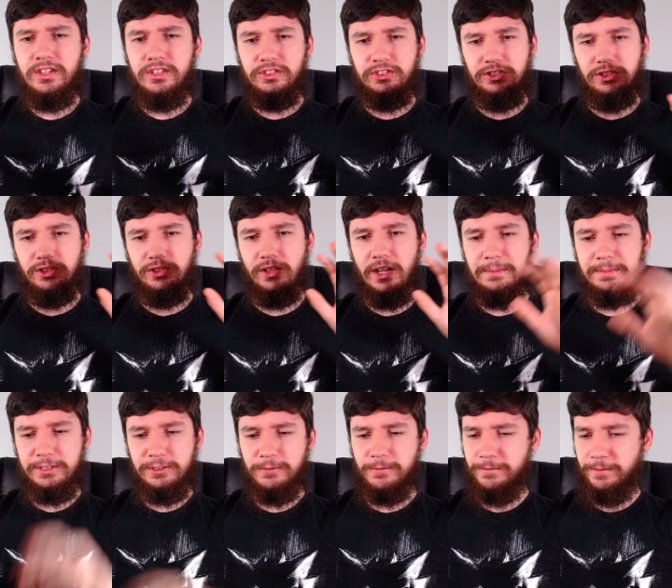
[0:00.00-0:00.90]
So I'm
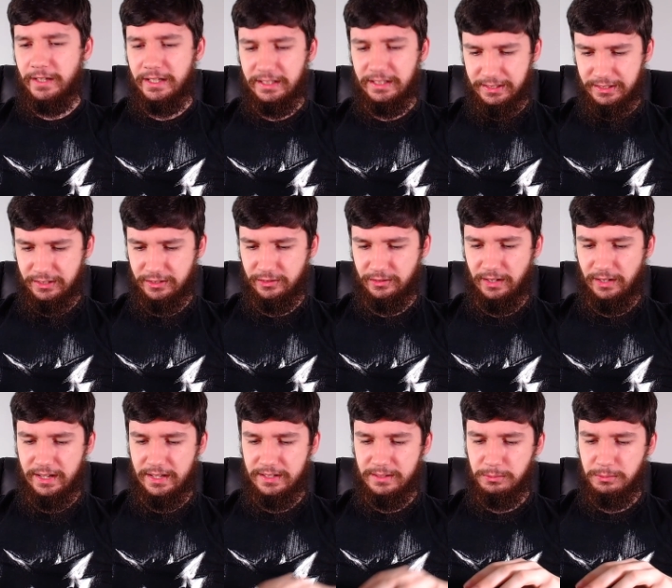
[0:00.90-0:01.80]
still fairly new,
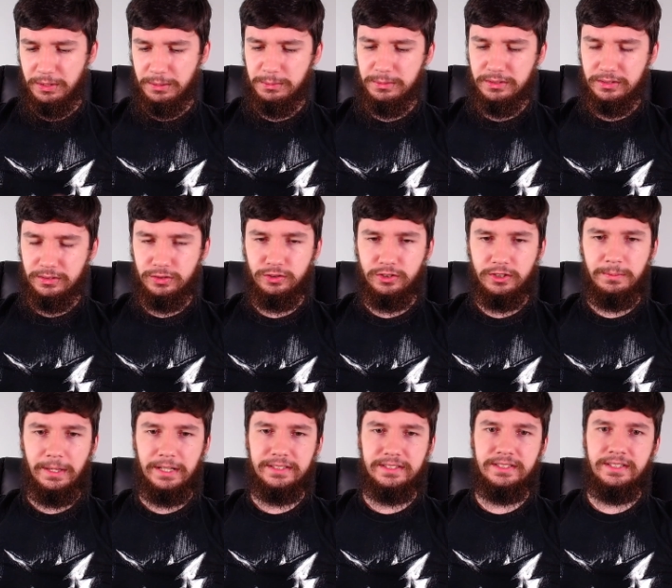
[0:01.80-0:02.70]
and what I wanted to talk
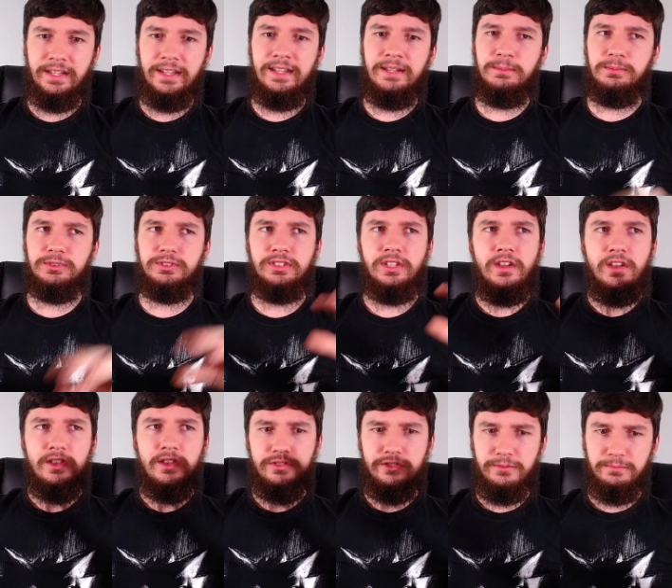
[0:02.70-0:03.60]
about today was
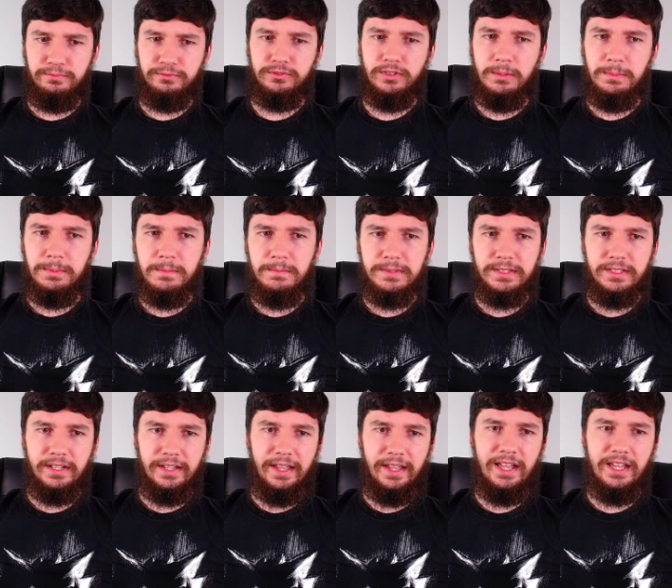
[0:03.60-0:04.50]
the problems that
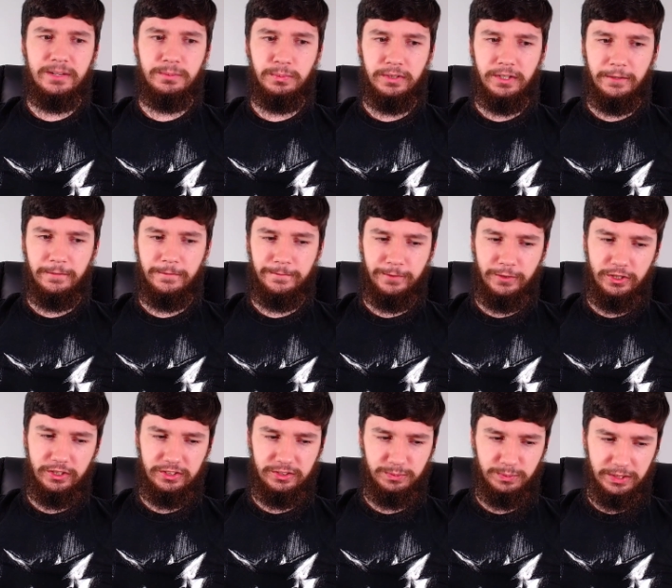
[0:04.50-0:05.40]
I had when I
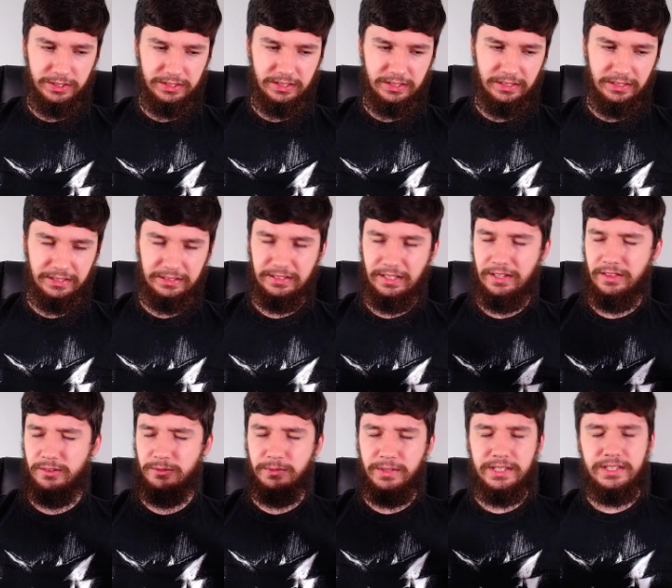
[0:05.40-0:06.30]
first switched to Linux
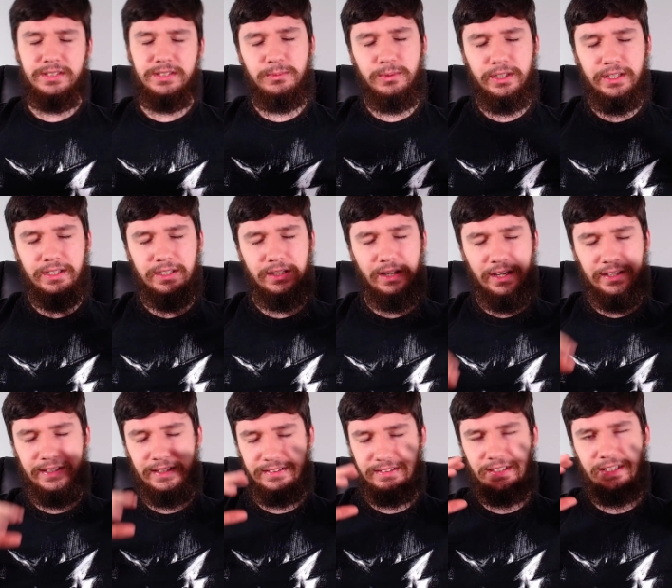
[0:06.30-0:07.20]
and the reason why I
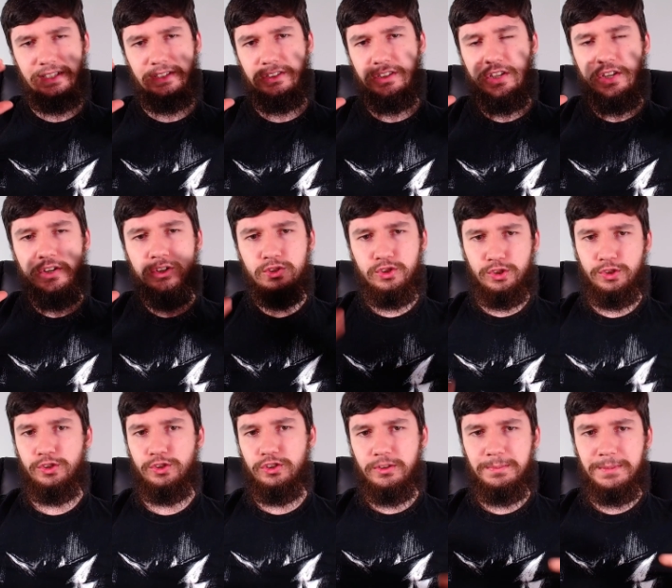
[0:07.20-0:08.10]
guess it
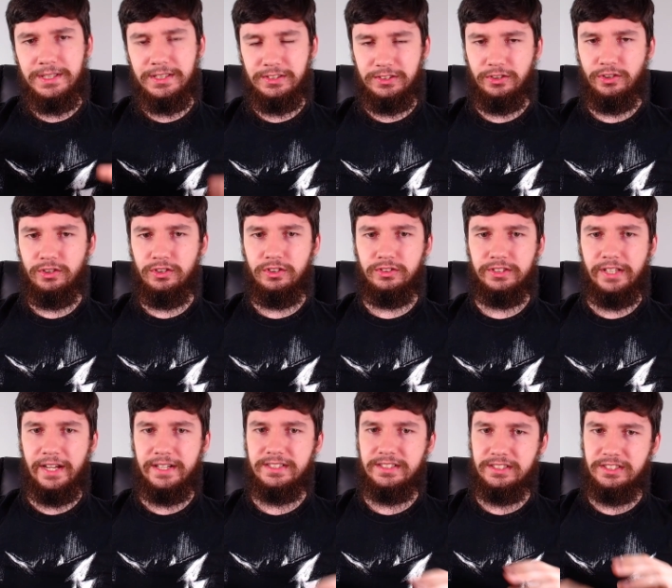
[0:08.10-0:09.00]
took me so long
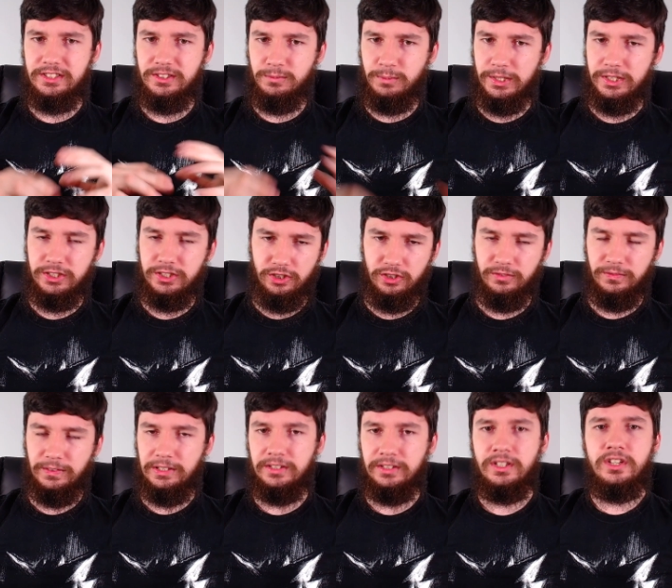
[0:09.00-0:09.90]
to actually switch
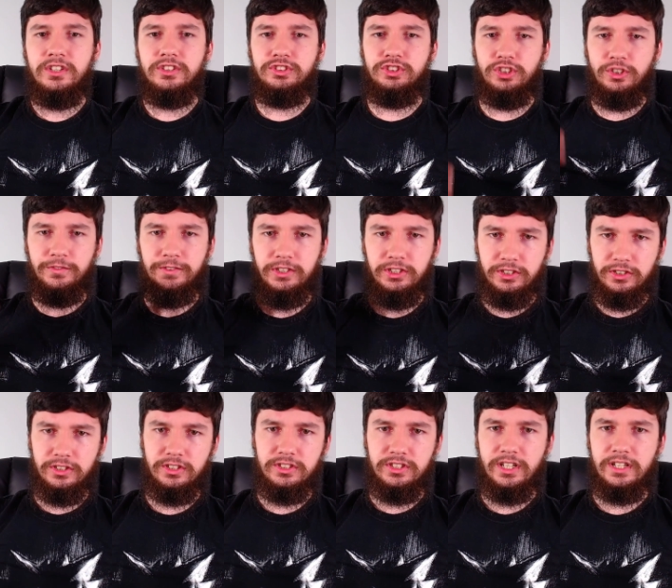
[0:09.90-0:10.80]
over. So if you're
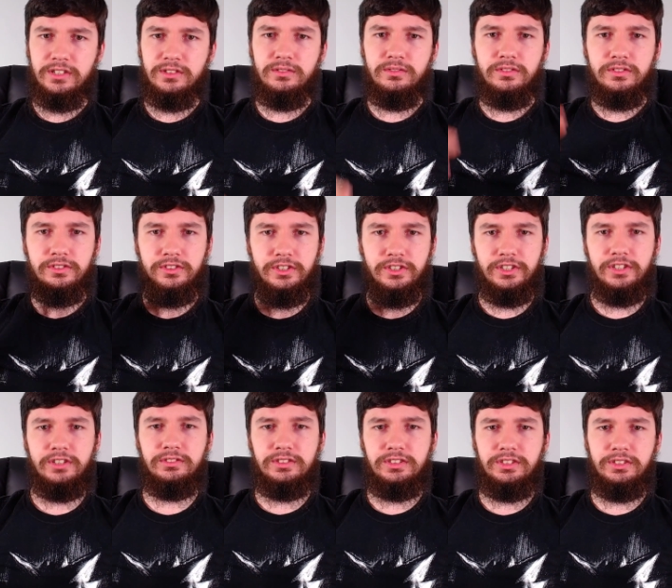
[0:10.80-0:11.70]
new to the channel, you
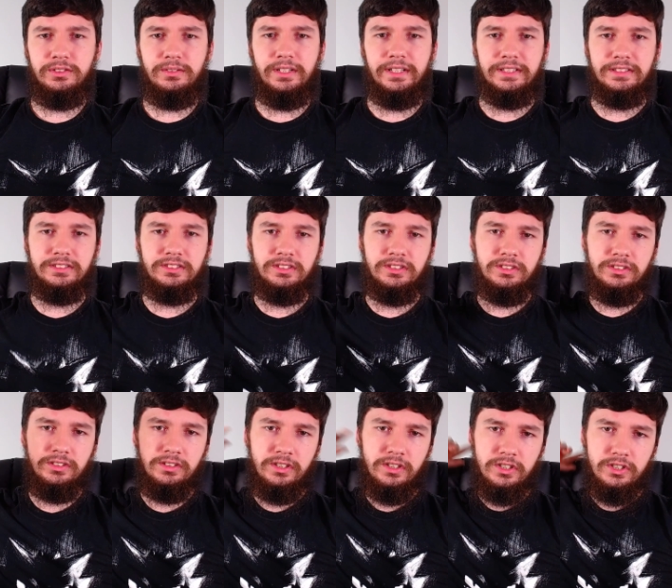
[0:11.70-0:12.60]
know what to do, and let's
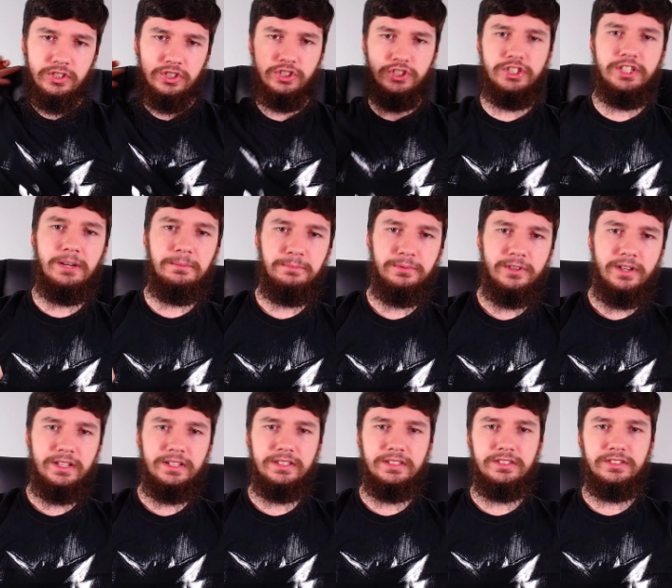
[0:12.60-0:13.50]
jump
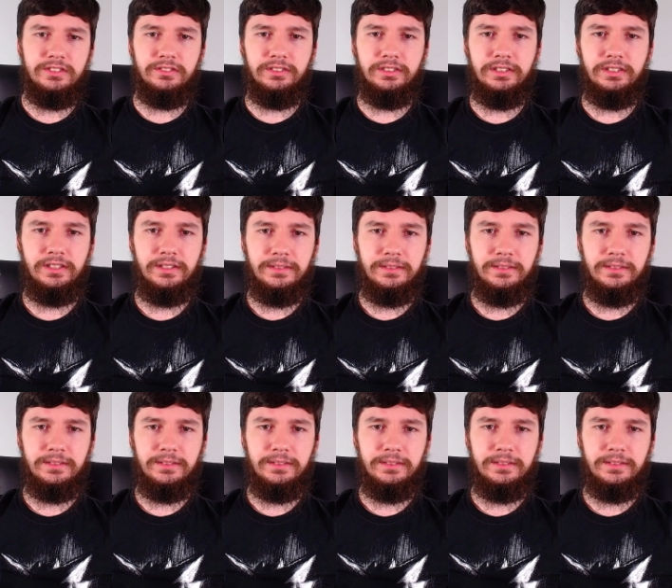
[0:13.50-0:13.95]
right into it.